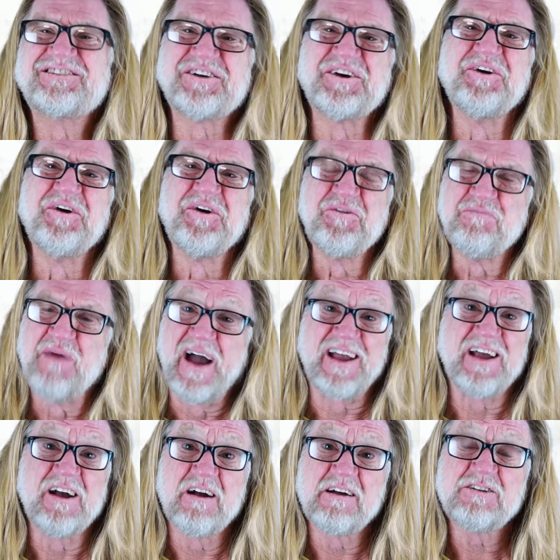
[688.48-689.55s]
to
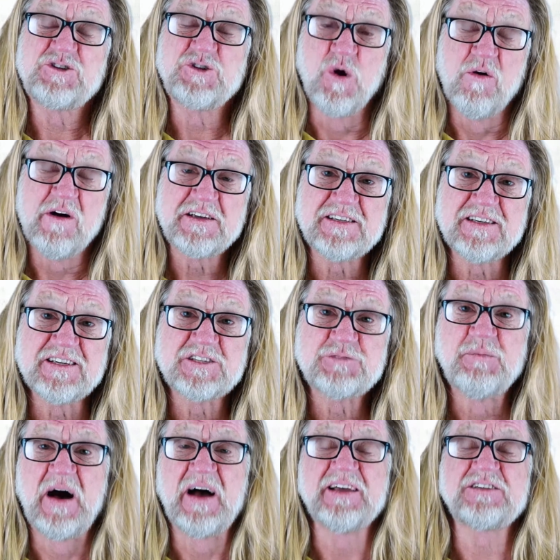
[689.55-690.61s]
make choices
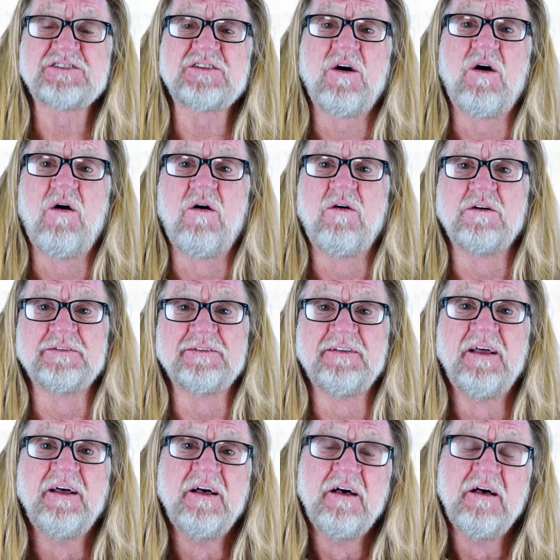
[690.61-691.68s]
based
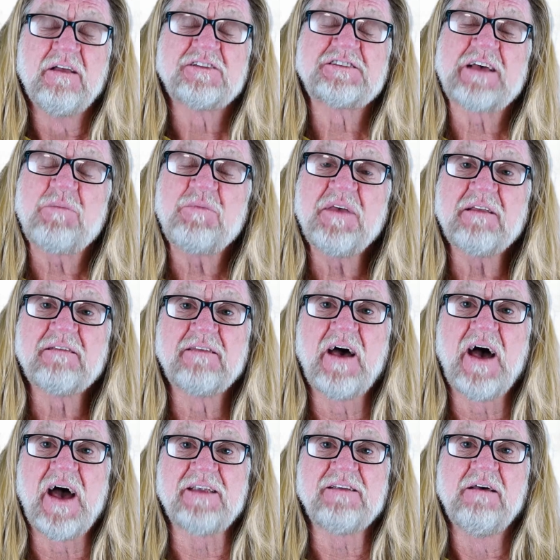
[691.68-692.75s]
on something
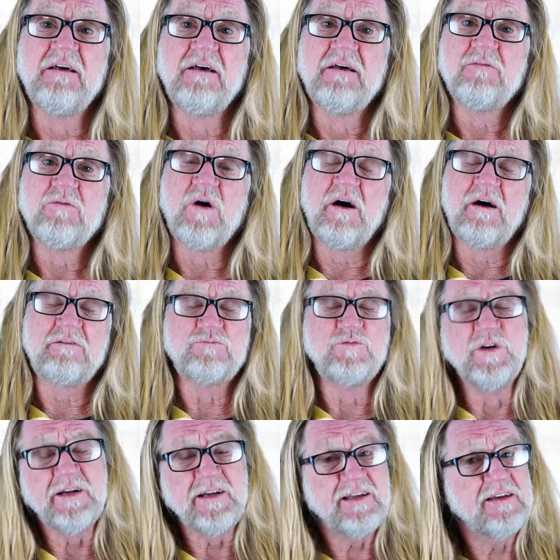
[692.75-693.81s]
that
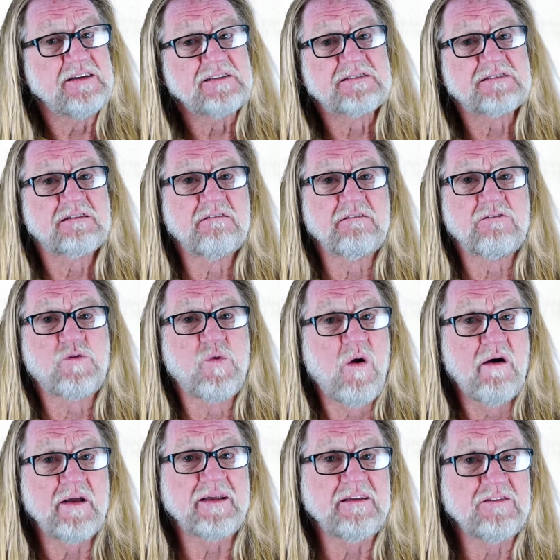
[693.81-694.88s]
really is
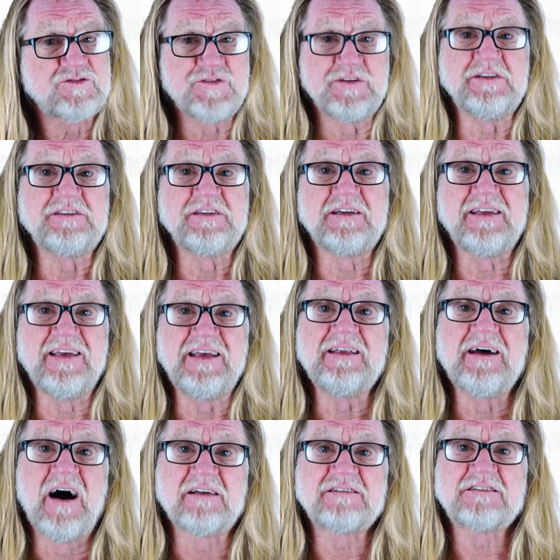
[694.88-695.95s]
quite intrinsic in
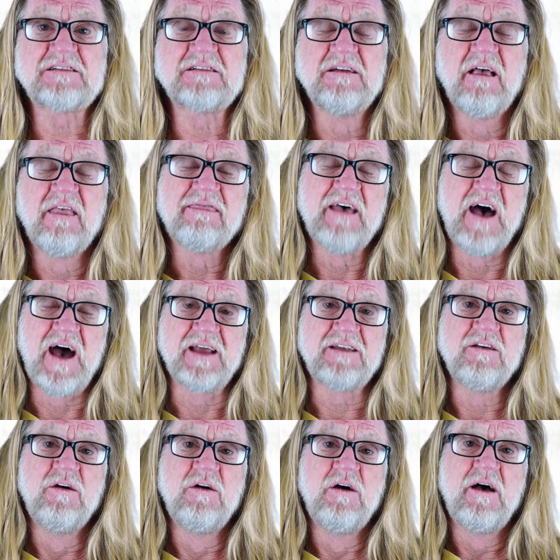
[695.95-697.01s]
us
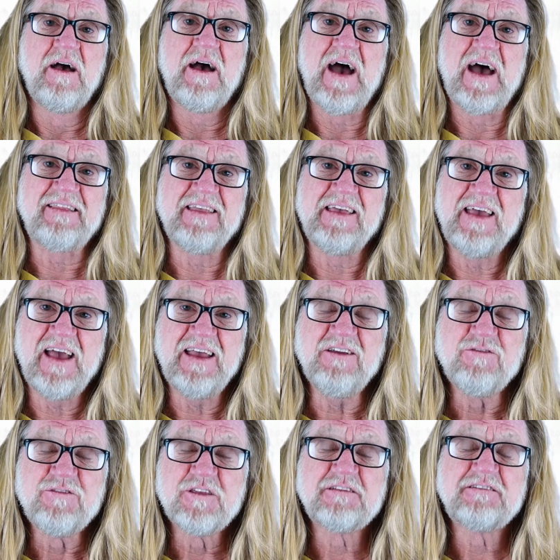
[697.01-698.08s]
that at the end
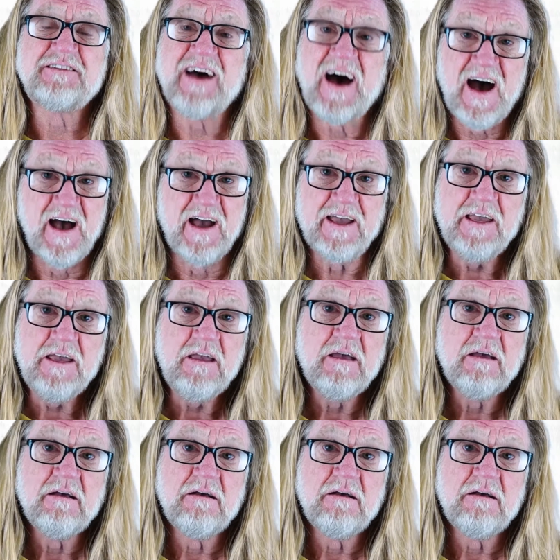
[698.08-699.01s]
of the day,